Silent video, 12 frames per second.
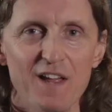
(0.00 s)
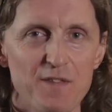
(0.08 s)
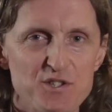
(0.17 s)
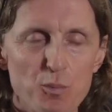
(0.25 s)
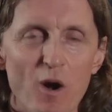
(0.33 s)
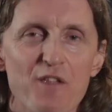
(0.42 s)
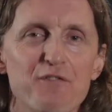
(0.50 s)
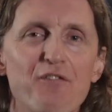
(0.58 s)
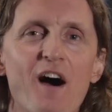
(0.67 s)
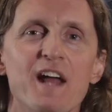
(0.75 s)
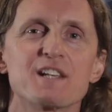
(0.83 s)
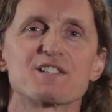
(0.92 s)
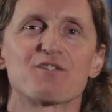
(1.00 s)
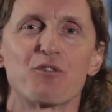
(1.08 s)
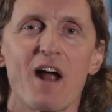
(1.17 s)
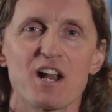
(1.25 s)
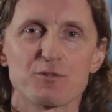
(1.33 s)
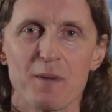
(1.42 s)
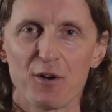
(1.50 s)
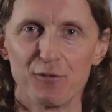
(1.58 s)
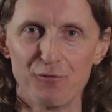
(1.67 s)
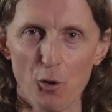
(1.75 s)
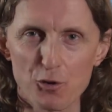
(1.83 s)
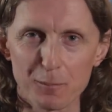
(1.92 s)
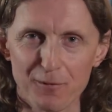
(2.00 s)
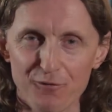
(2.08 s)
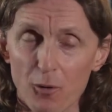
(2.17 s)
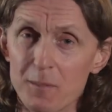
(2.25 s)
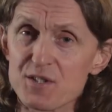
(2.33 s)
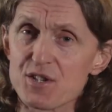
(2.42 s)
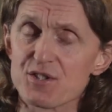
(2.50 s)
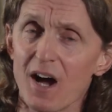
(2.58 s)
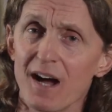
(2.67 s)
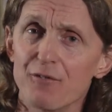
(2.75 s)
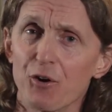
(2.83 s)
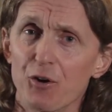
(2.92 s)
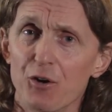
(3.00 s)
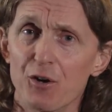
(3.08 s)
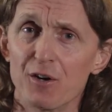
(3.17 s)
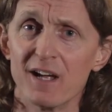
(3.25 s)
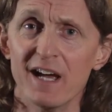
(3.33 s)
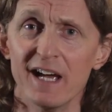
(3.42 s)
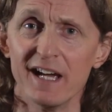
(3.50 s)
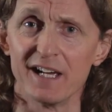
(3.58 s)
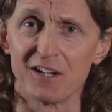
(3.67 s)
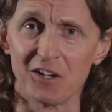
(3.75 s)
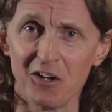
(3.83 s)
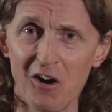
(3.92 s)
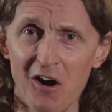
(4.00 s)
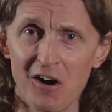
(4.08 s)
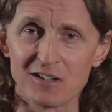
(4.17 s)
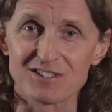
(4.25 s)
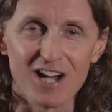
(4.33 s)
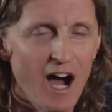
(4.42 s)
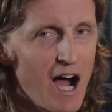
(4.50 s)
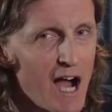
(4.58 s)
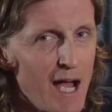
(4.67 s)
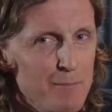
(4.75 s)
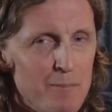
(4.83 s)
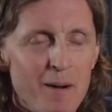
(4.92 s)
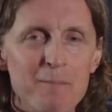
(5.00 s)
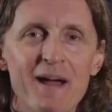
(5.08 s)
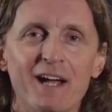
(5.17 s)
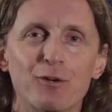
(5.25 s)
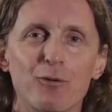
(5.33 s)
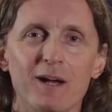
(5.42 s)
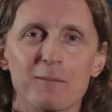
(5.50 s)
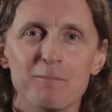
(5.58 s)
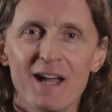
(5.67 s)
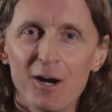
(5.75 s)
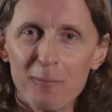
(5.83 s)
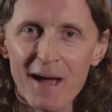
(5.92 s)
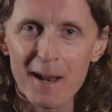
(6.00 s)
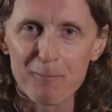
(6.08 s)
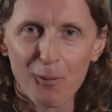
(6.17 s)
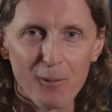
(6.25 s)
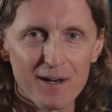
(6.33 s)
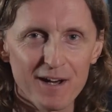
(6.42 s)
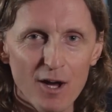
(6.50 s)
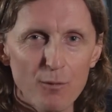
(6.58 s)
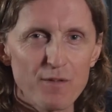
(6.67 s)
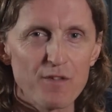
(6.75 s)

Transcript: This is one of the finest thrash metal vocal performances I've heard in a long time, and my man Craig Mailman pointed out